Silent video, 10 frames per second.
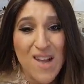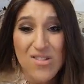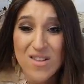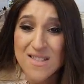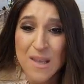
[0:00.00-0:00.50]
on
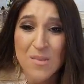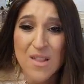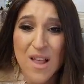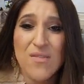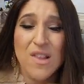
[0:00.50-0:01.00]
the same
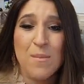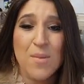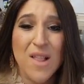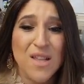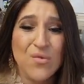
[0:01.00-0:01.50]
level and
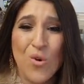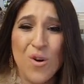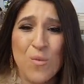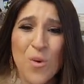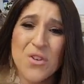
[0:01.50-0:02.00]

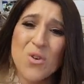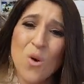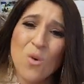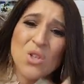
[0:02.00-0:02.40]
platform where you're going